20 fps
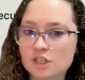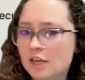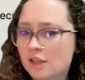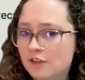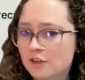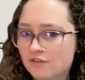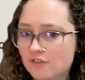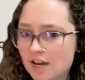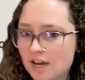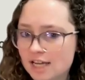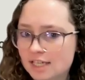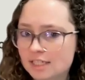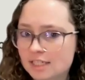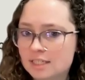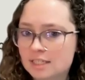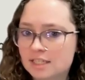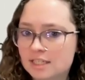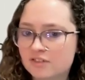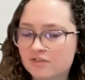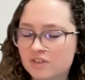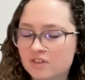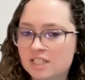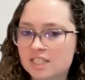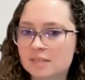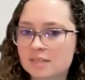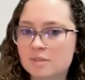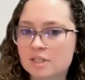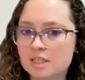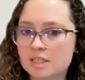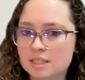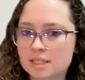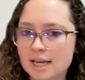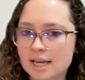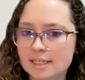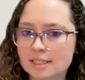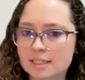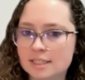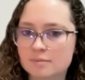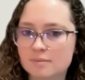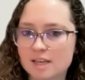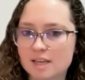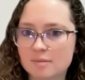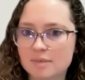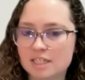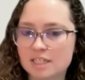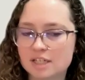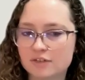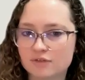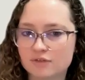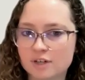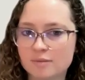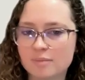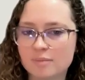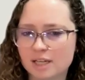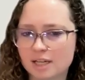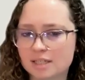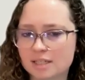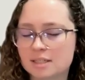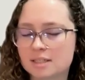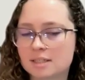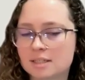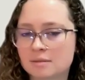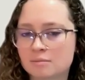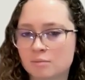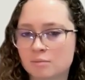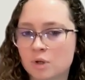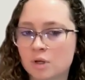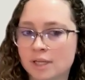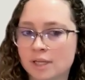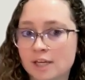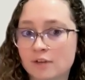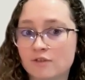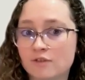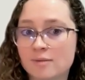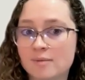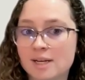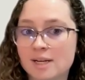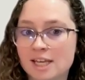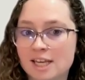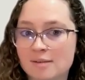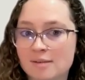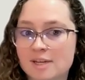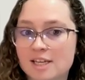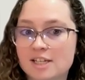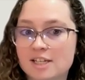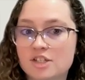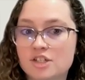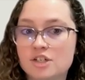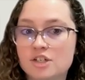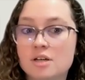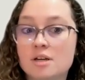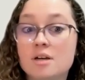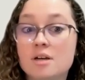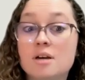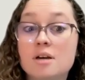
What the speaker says: Now the font is different. Some of the sizes may be different because it's pulling it from an image,